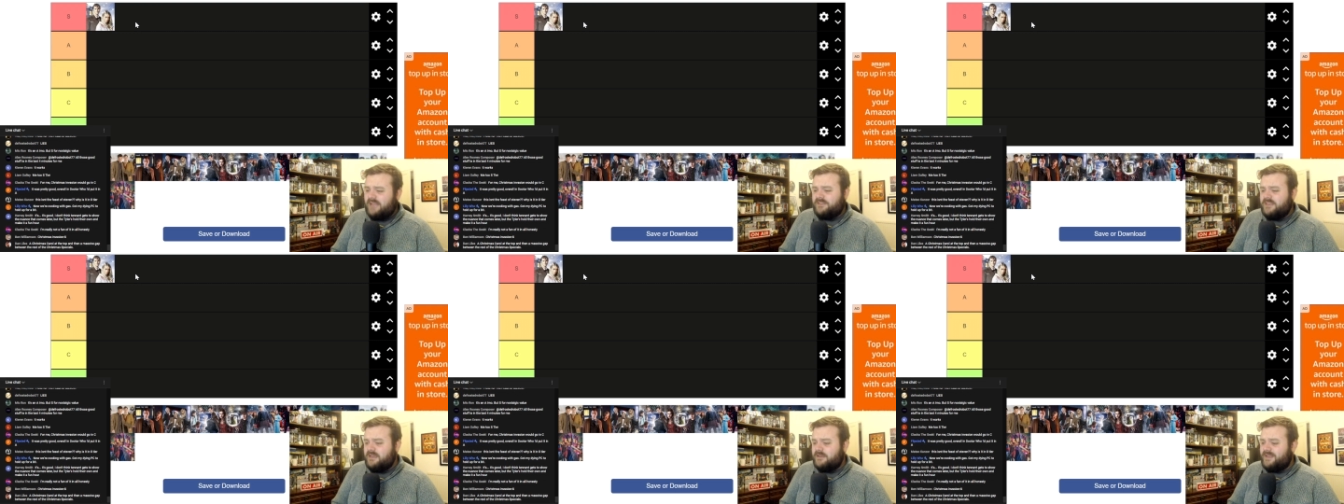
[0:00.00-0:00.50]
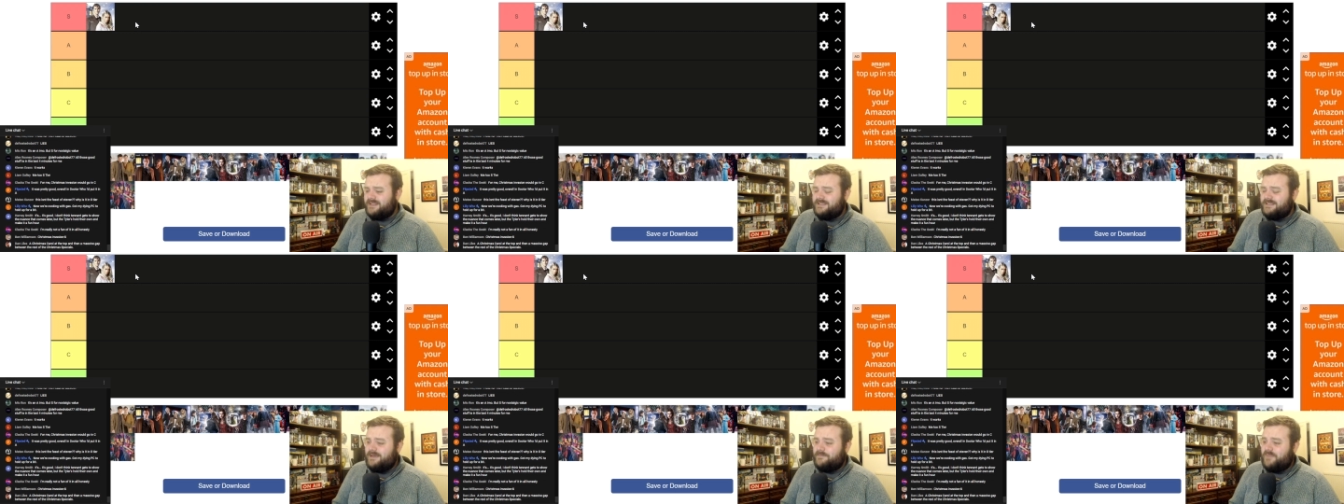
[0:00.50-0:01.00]
I think
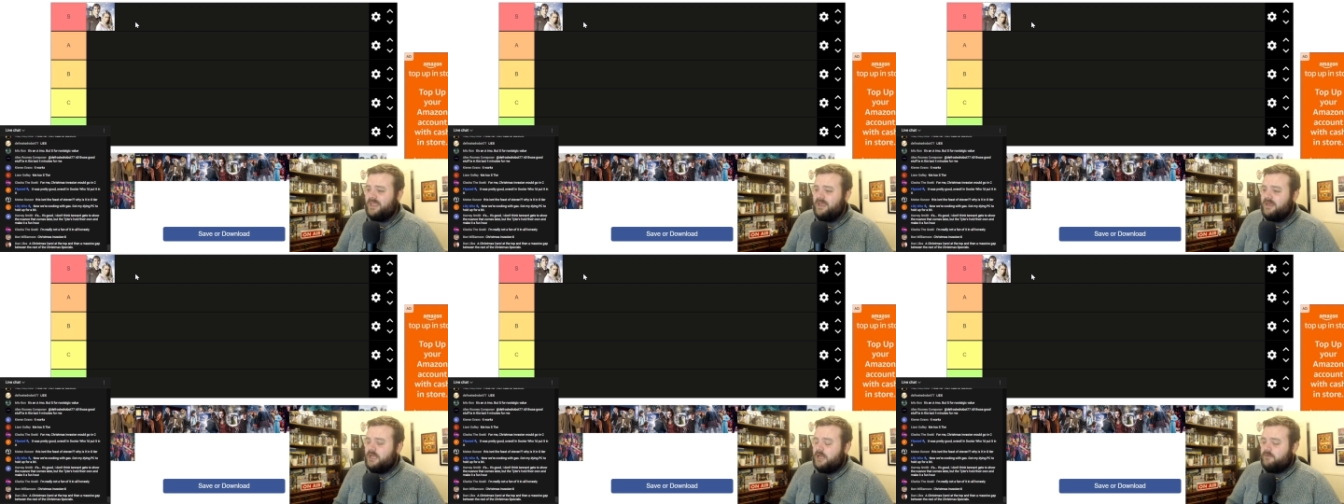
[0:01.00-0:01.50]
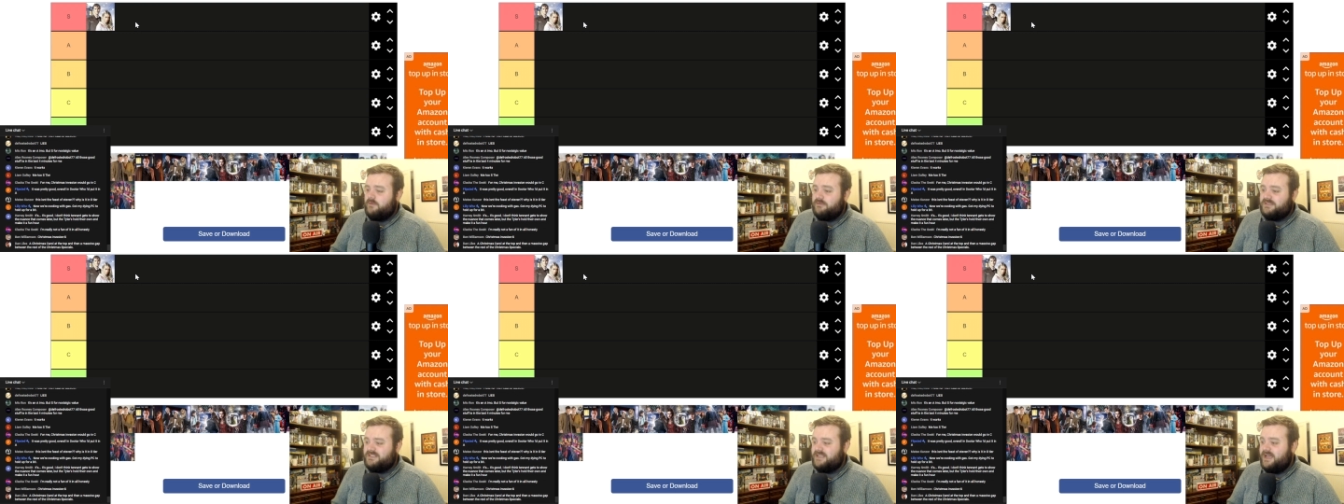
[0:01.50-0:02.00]
that um,
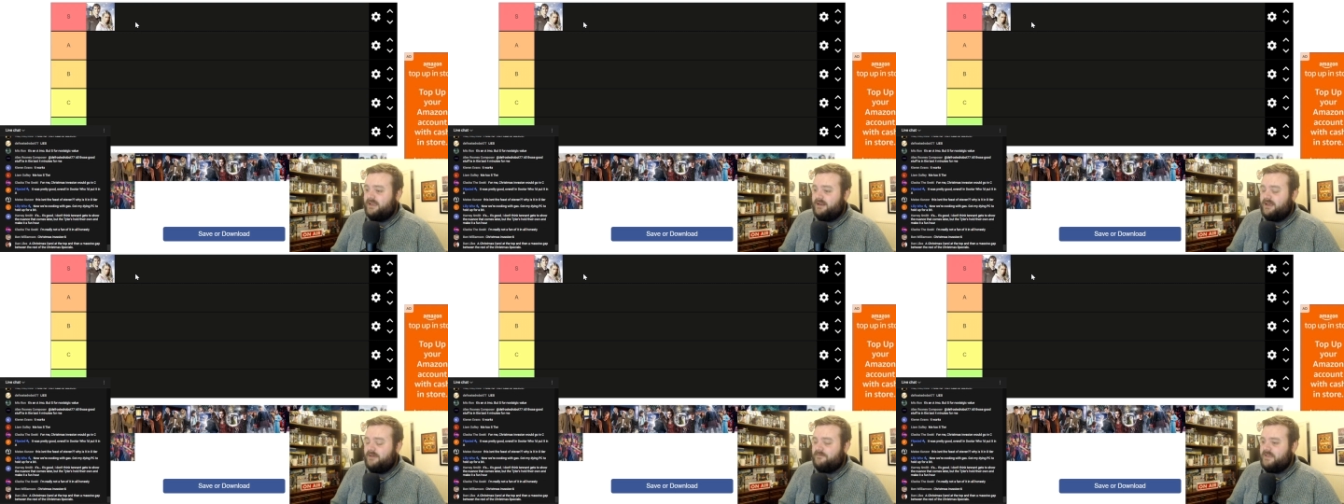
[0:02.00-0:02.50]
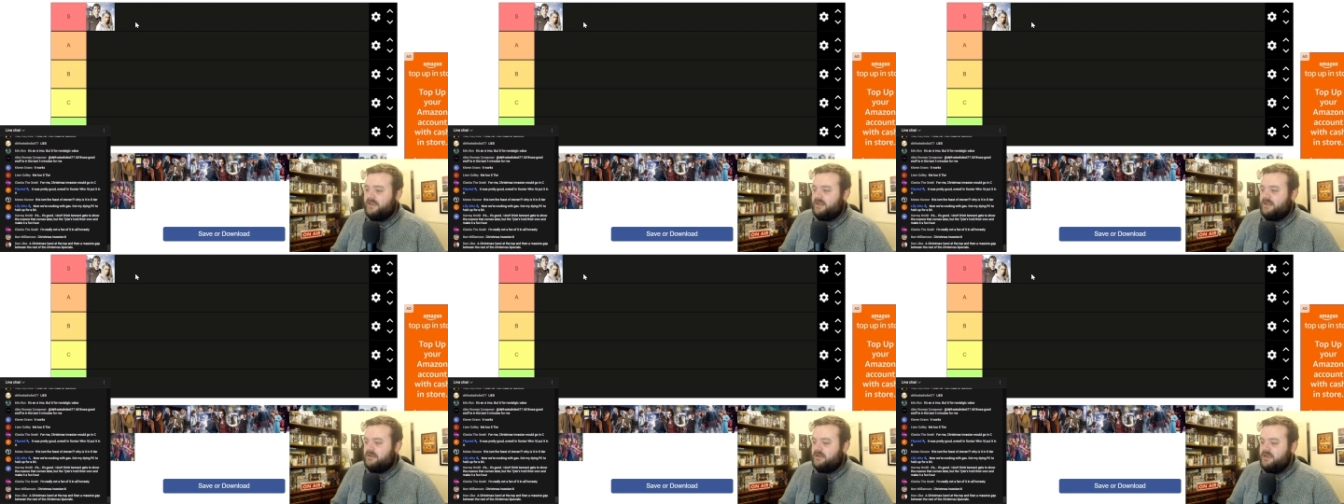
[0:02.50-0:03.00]
Rose Tyler
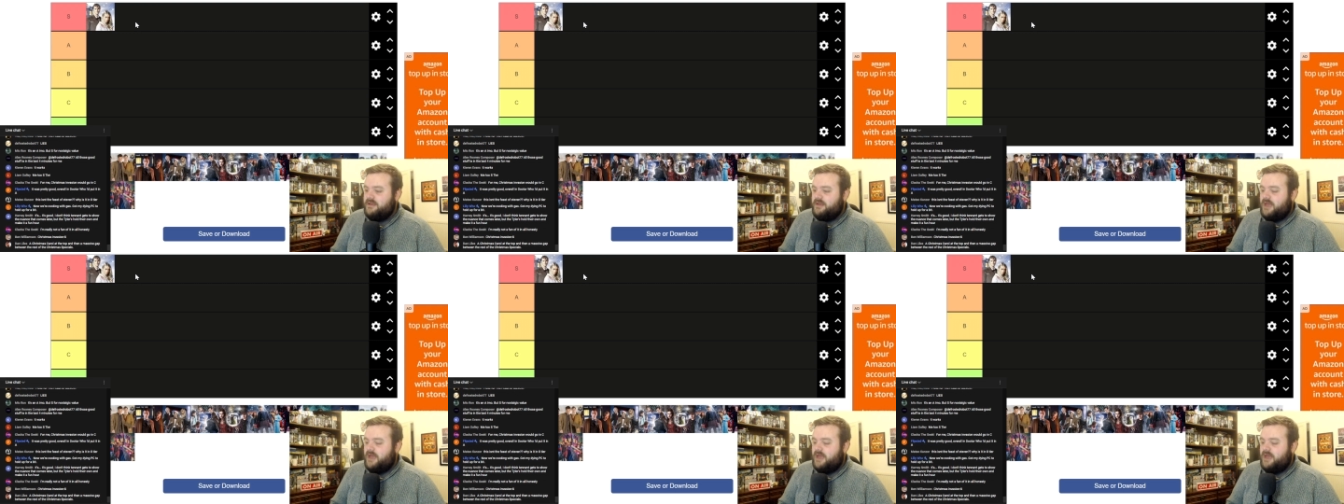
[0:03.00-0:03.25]
feeling